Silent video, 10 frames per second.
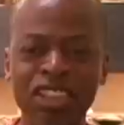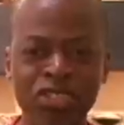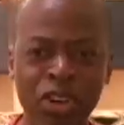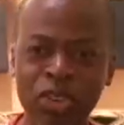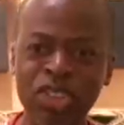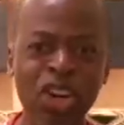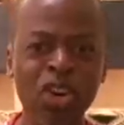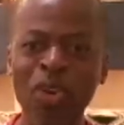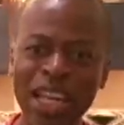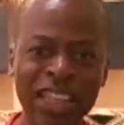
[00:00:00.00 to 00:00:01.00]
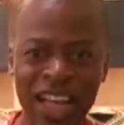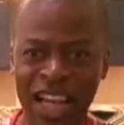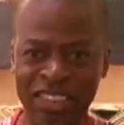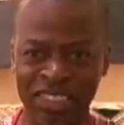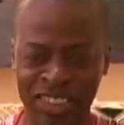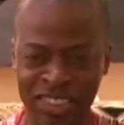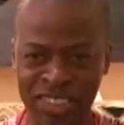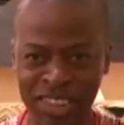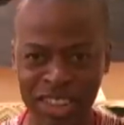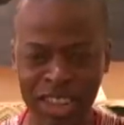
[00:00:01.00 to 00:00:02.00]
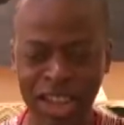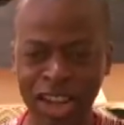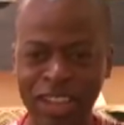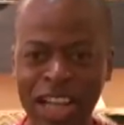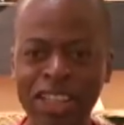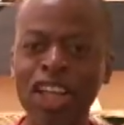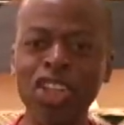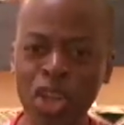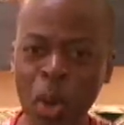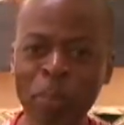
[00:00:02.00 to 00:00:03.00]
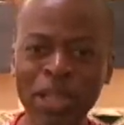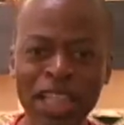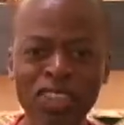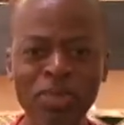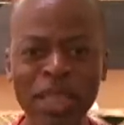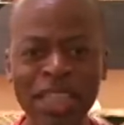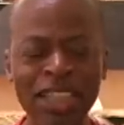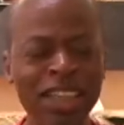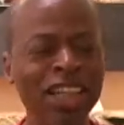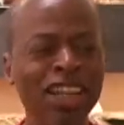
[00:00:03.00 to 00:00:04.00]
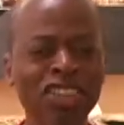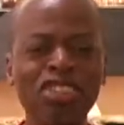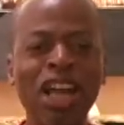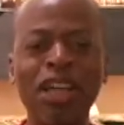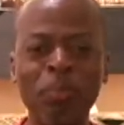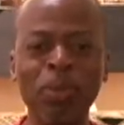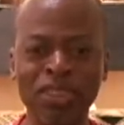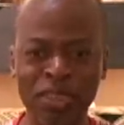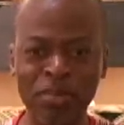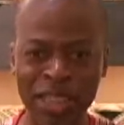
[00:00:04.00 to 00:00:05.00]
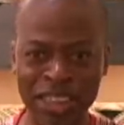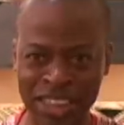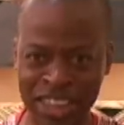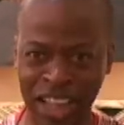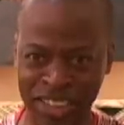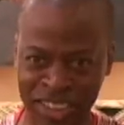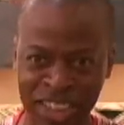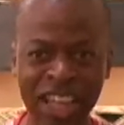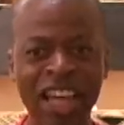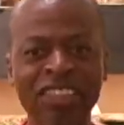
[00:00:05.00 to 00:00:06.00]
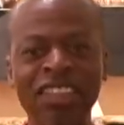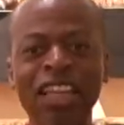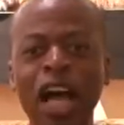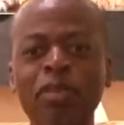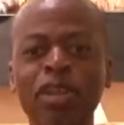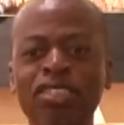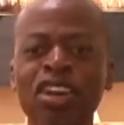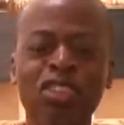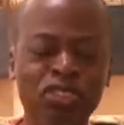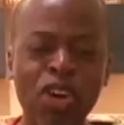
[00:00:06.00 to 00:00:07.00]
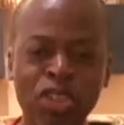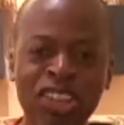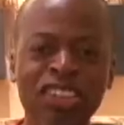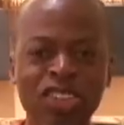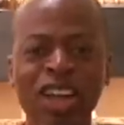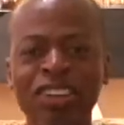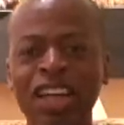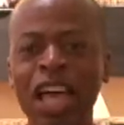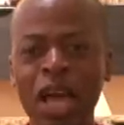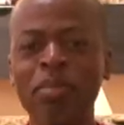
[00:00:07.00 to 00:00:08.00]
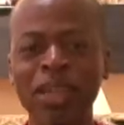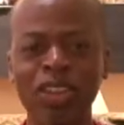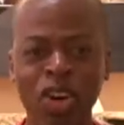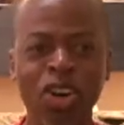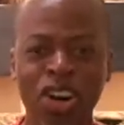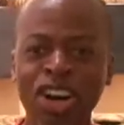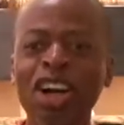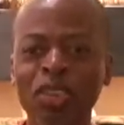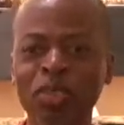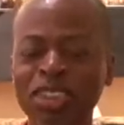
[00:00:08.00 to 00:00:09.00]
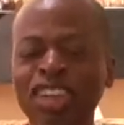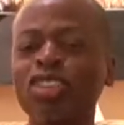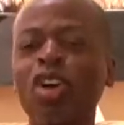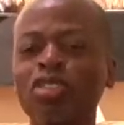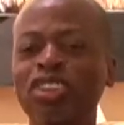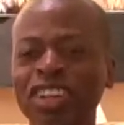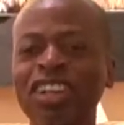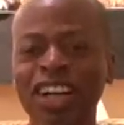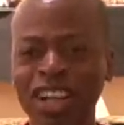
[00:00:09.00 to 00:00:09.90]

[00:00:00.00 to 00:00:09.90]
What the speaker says: folks who ain't conscious. All right? You don't believe me? Try to put some money together and see how much folks start to hem and haw with just over